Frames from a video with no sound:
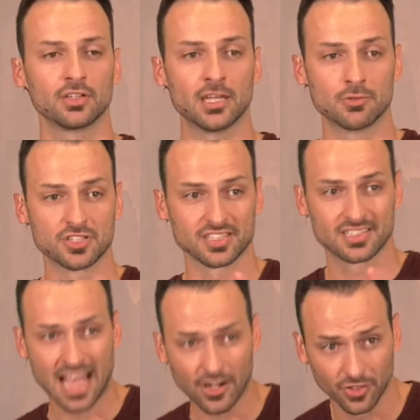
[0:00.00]
It was the
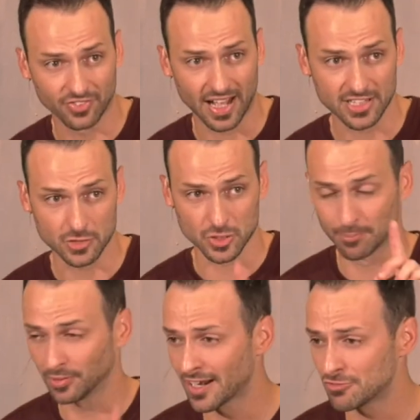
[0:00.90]
sacrifice, it was the
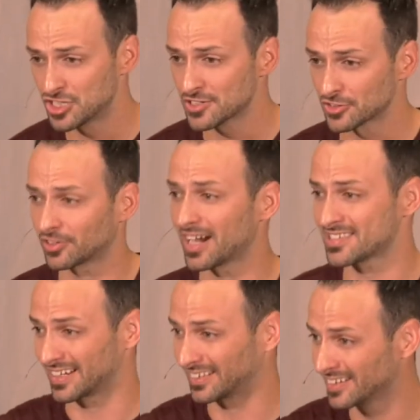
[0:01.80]
blood of Jesus Christ
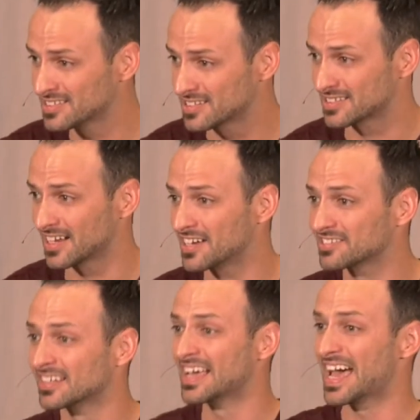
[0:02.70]
that cleanses
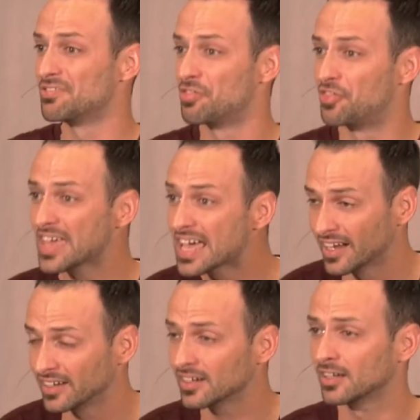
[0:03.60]
us, and
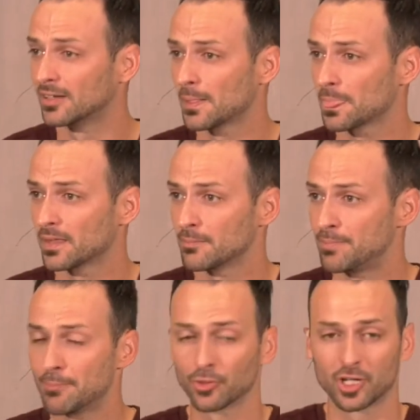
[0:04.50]
then
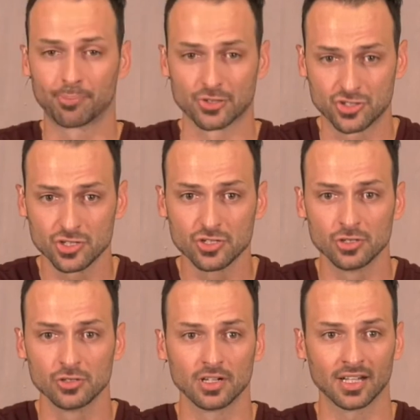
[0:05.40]
people could
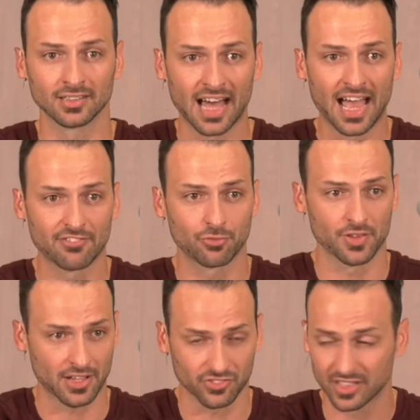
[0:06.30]
pursue a life
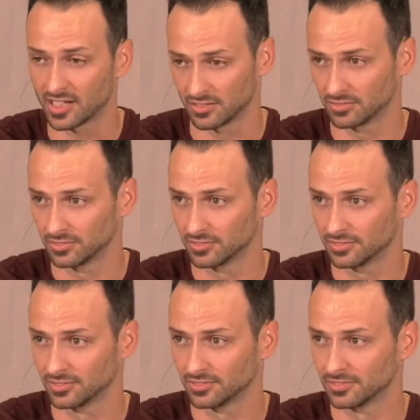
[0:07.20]
without sin.
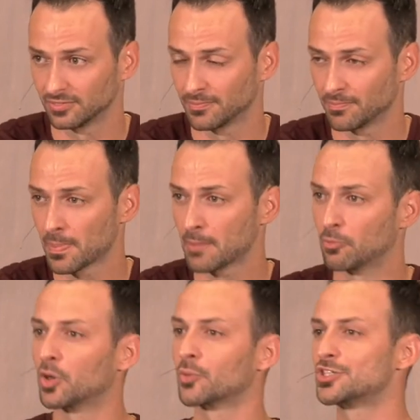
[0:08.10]
But
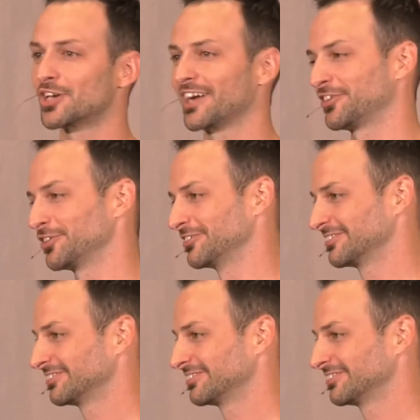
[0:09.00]
what do we try to do?